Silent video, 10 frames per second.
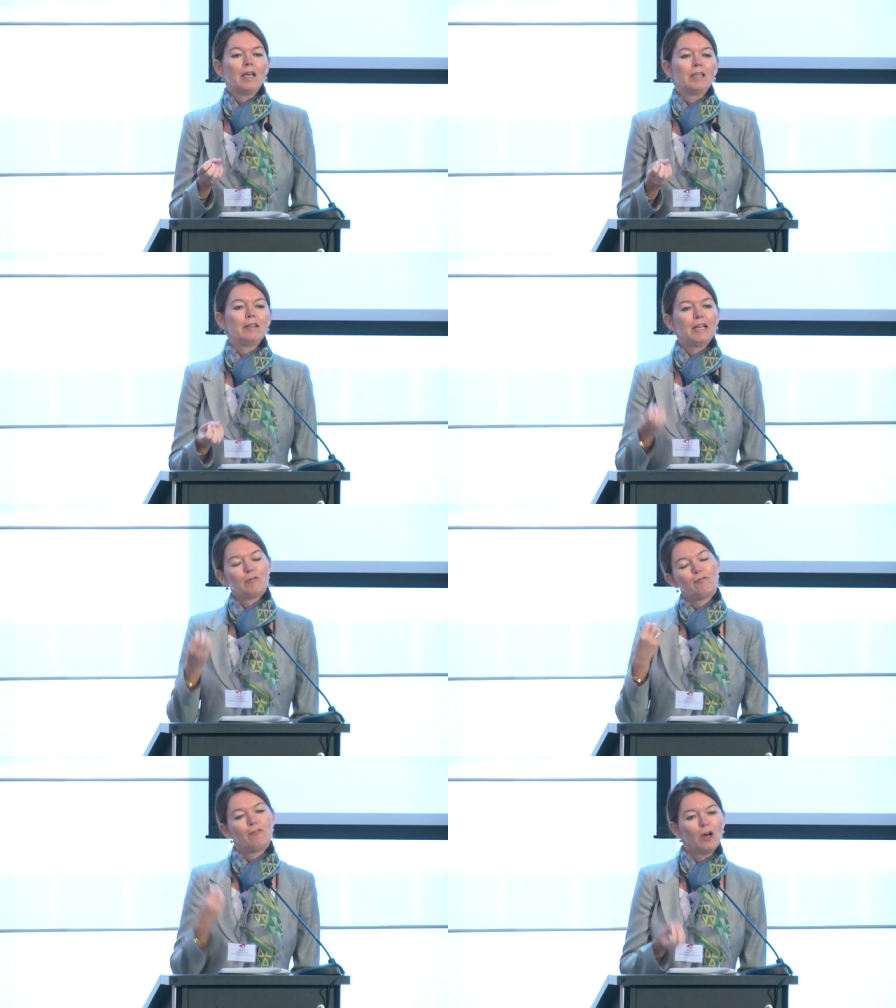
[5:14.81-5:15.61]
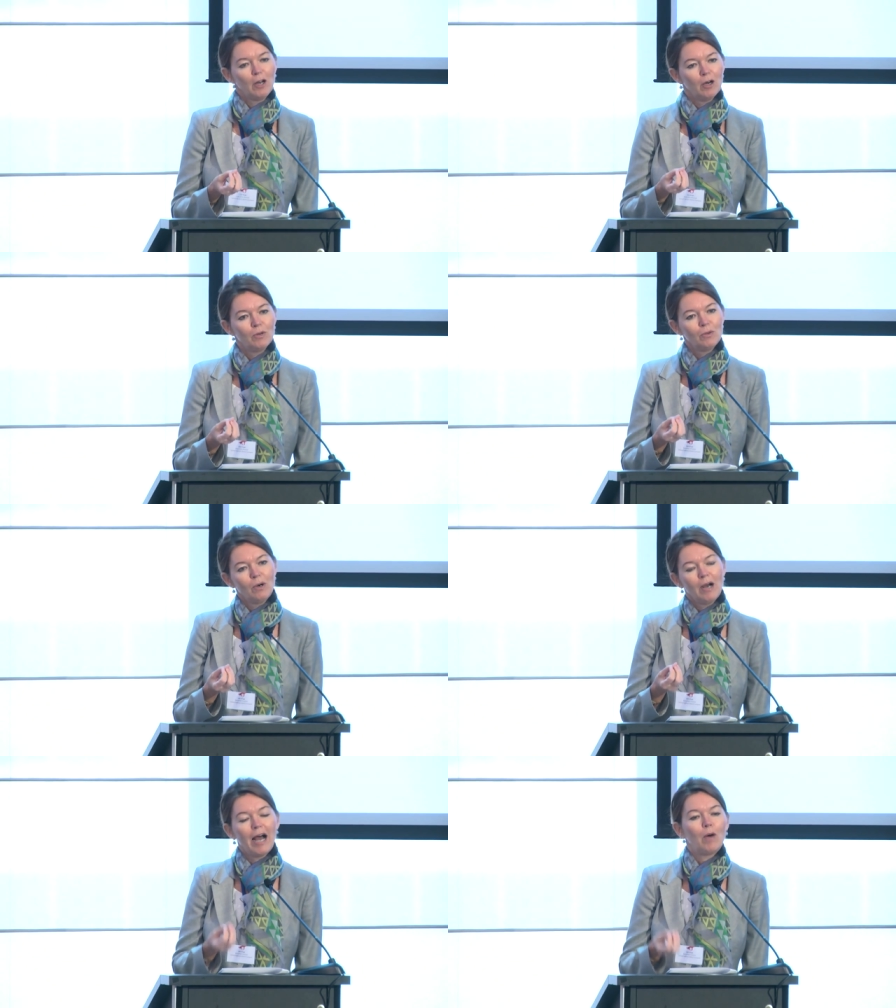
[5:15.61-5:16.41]
that
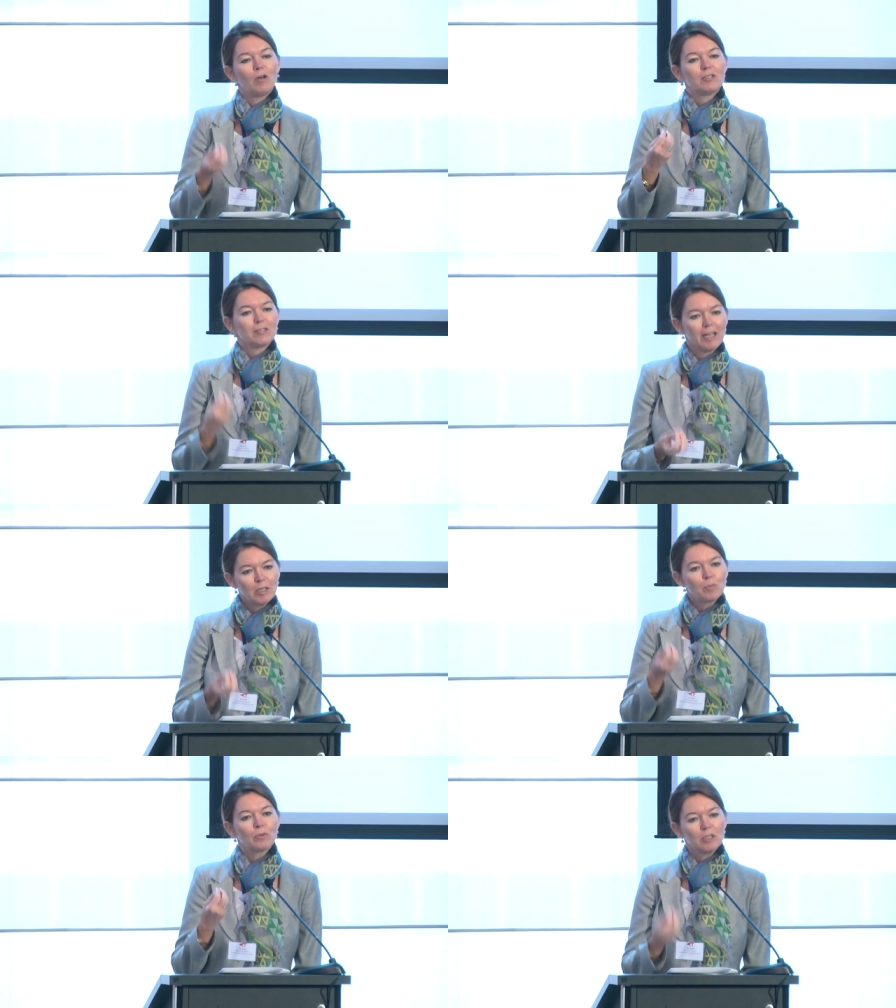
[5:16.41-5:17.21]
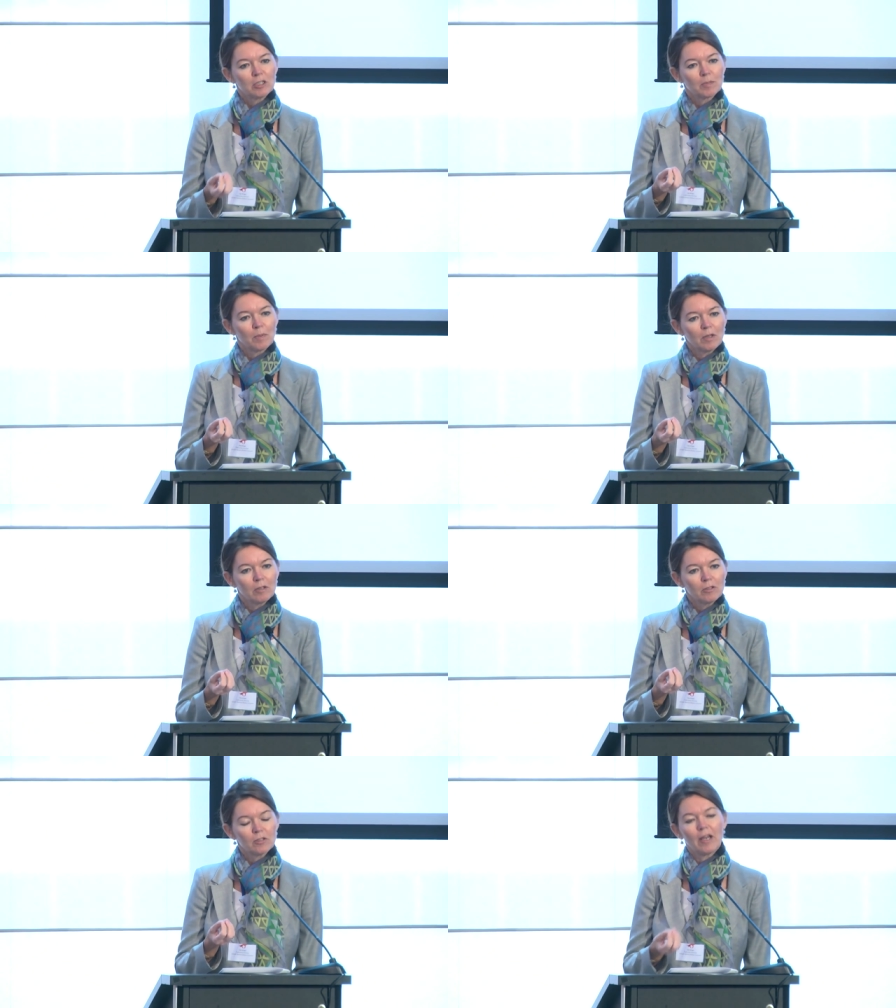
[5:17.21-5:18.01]
follow our 10
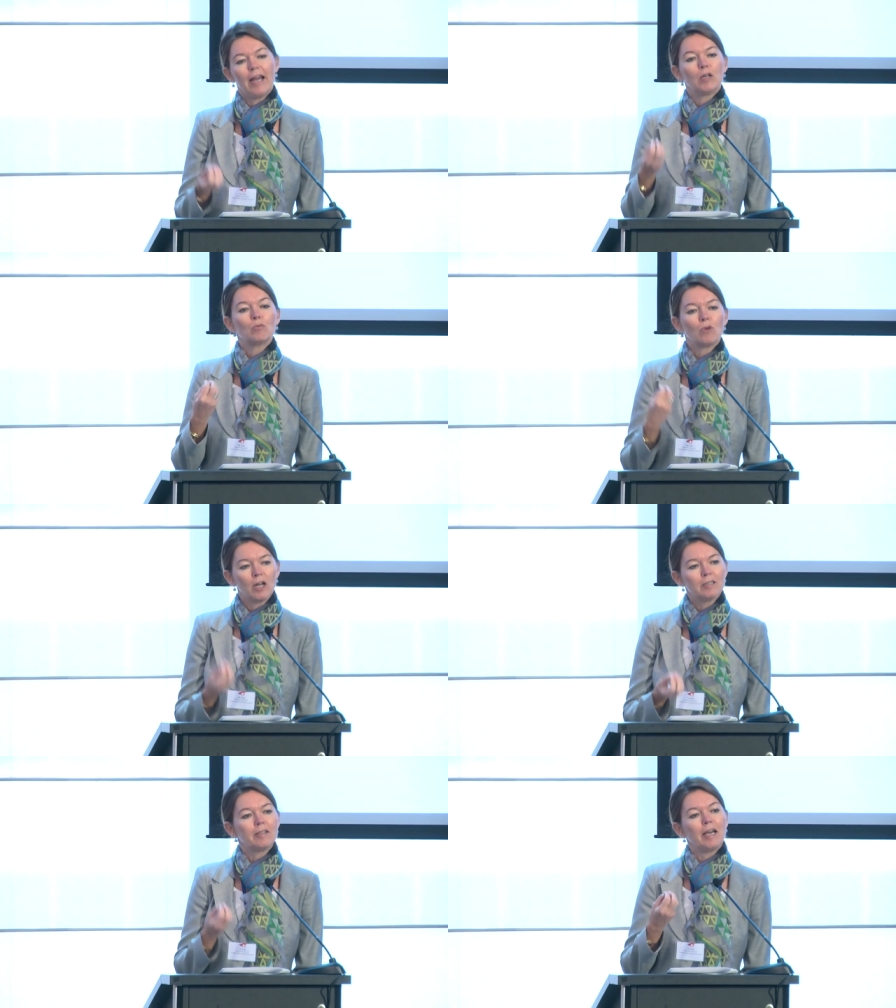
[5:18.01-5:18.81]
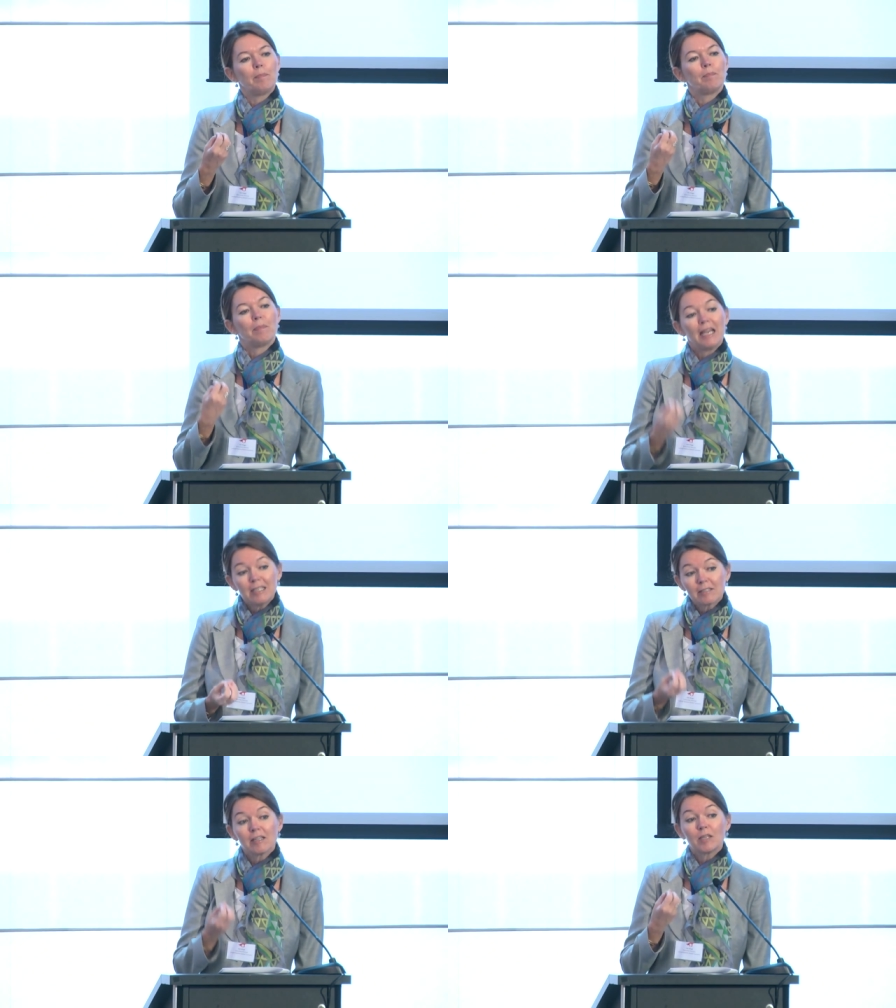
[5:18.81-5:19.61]
principles and run their
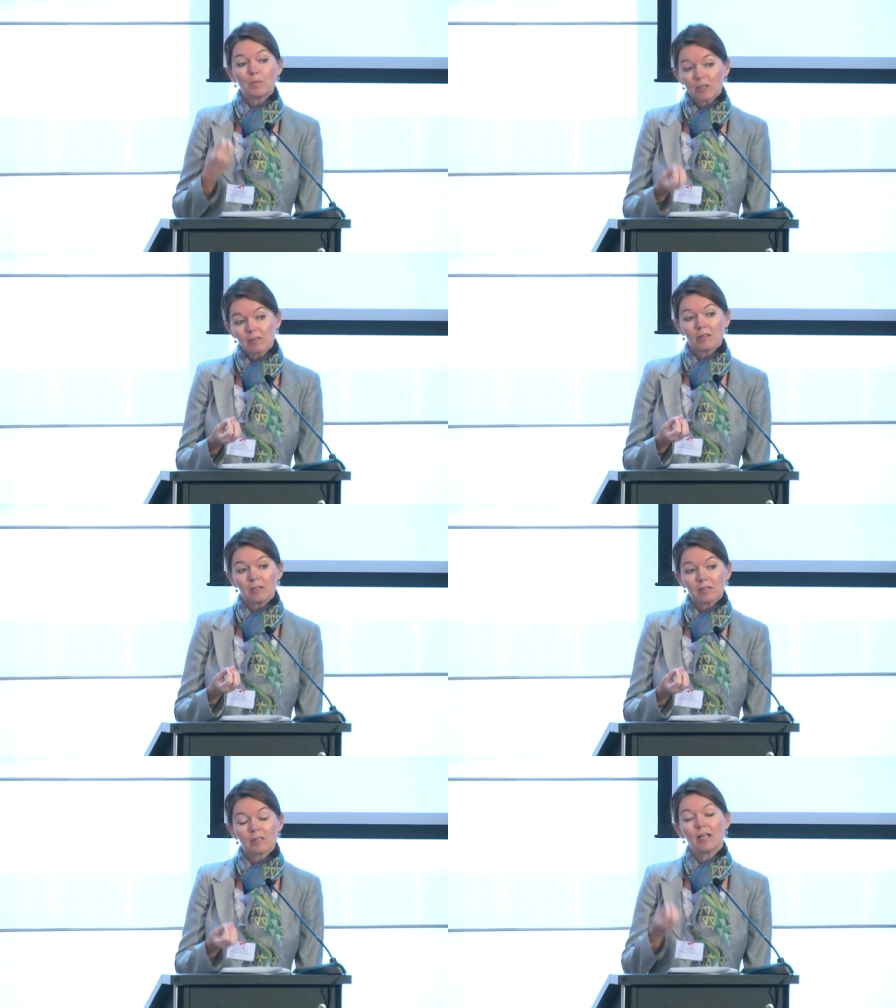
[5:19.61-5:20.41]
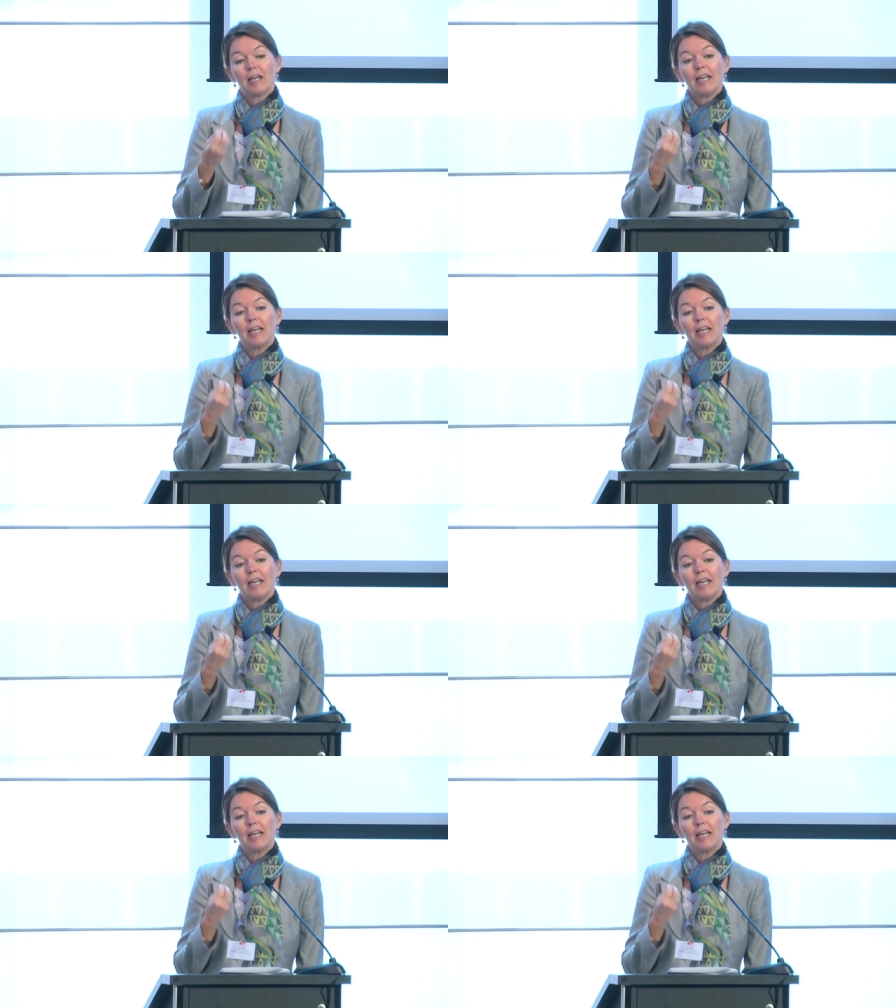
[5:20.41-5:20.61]
basic business